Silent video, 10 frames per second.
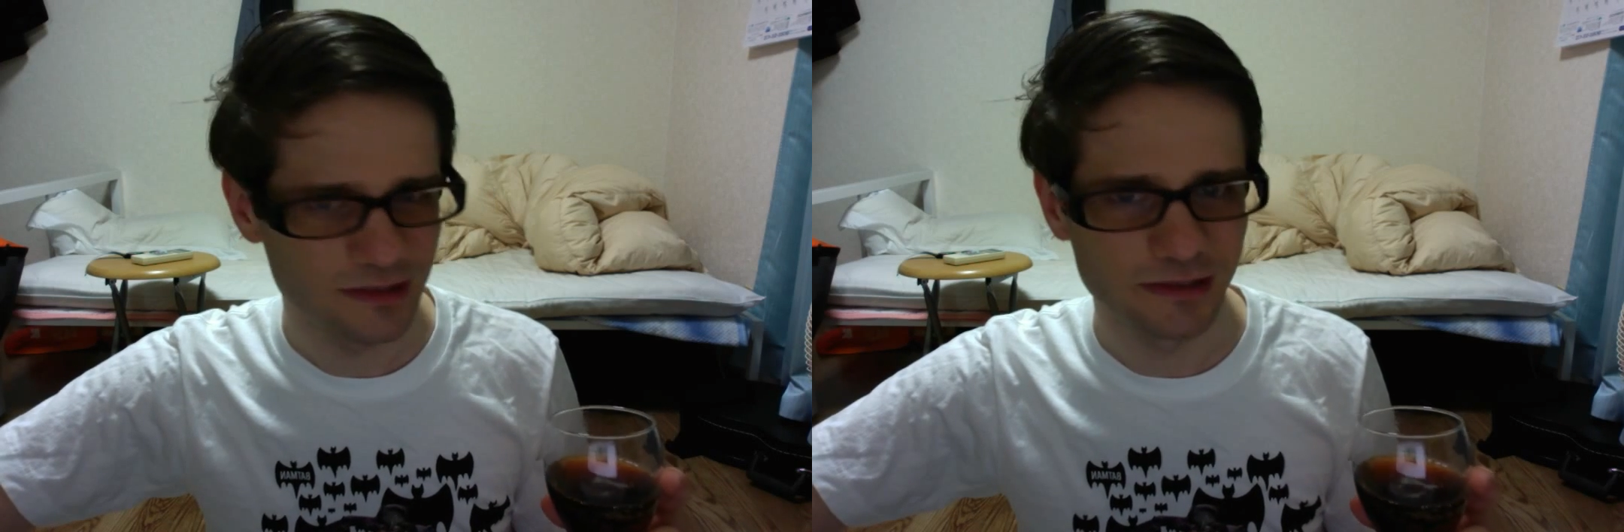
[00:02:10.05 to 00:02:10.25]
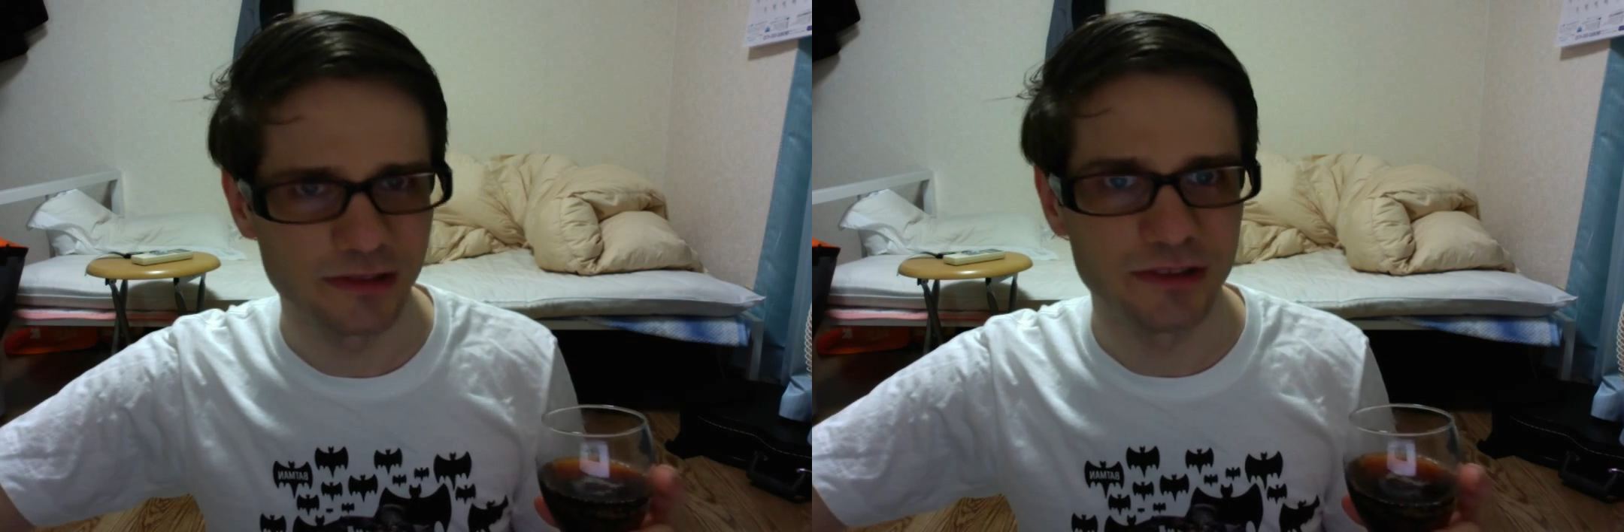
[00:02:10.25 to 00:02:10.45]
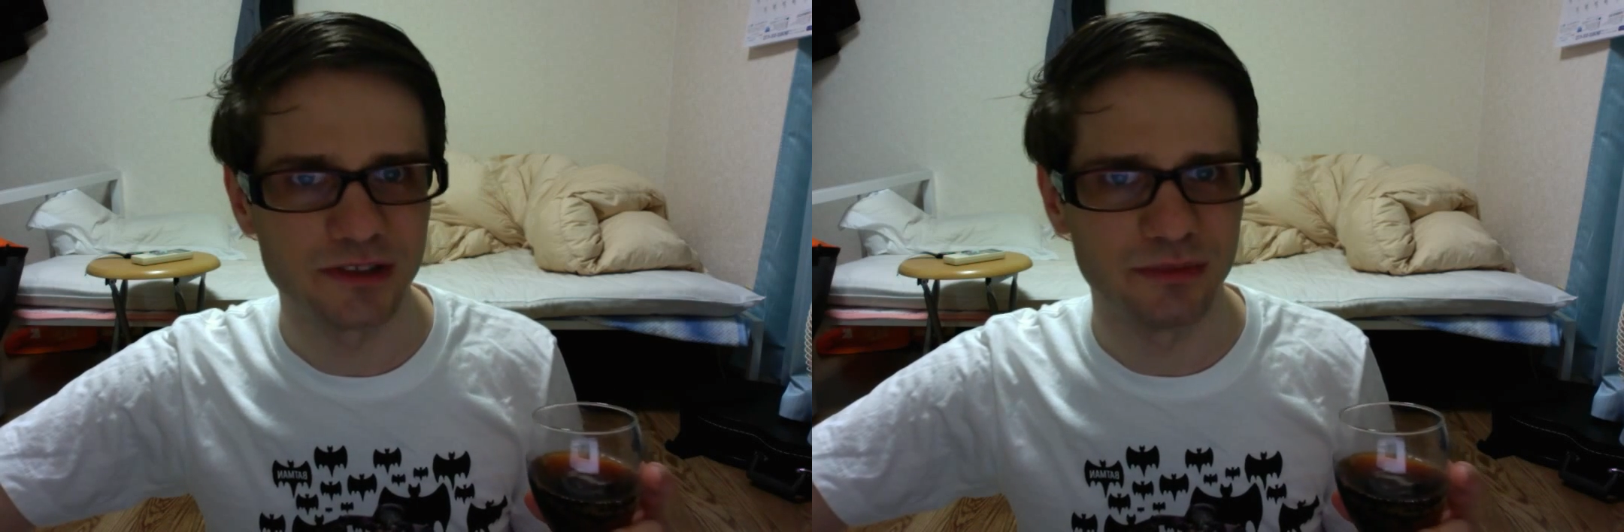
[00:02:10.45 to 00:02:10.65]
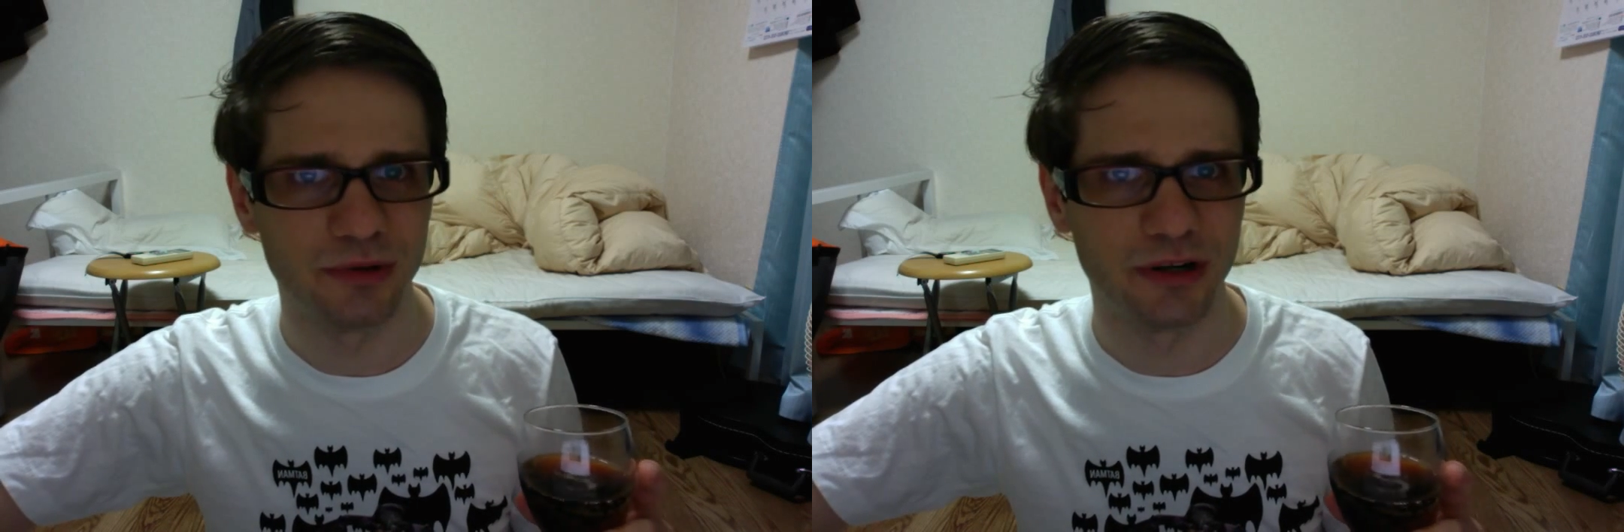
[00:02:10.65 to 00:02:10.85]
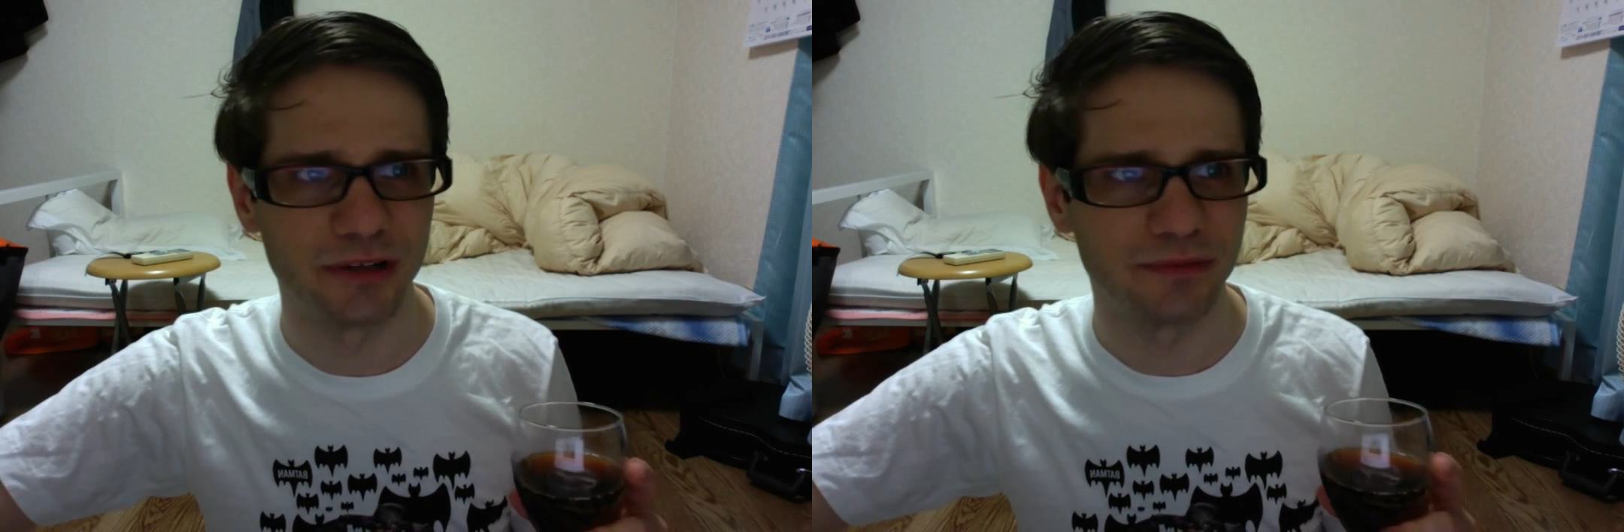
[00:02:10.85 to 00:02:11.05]
a little
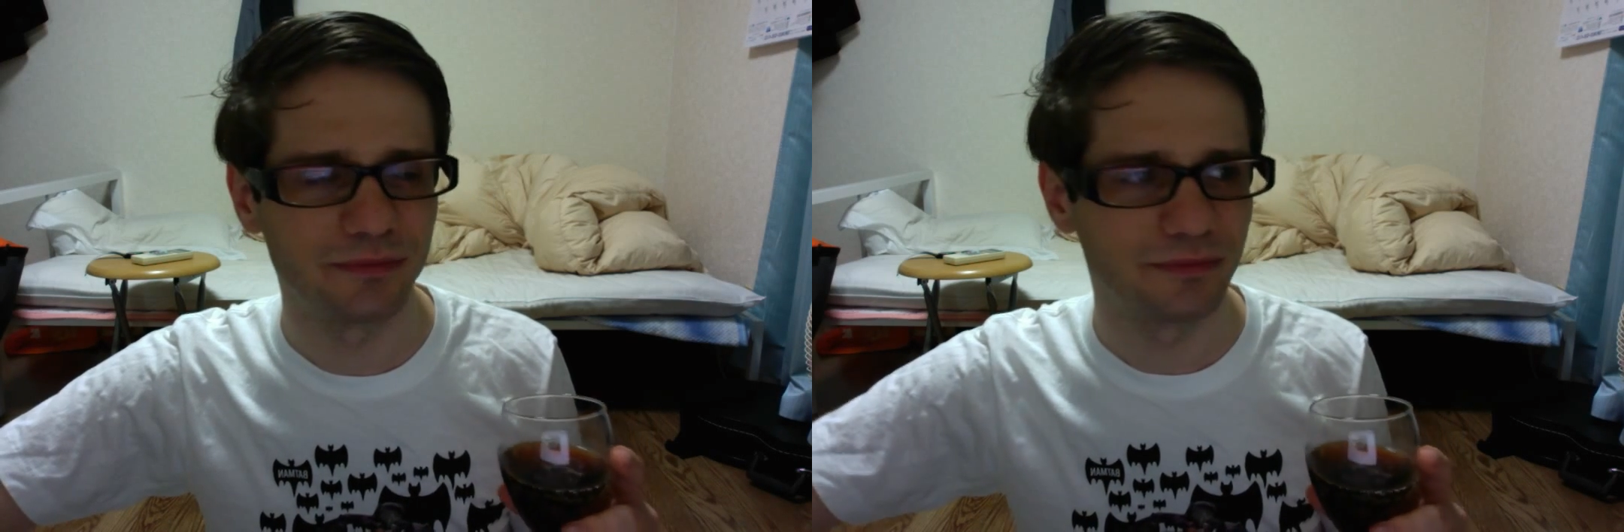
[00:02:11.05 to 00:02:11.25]
disappointing.